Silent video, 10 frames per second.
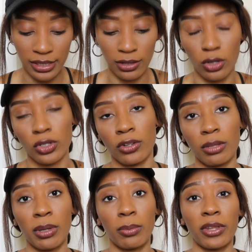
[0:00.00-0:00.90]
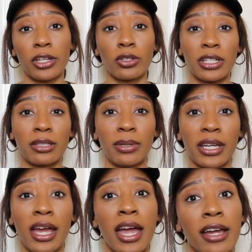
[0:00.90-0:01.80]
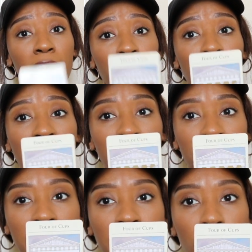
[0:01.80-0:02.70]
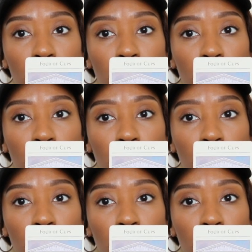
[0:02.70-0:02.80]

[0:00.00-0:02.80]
then those aren't the people that you need to be confiding in.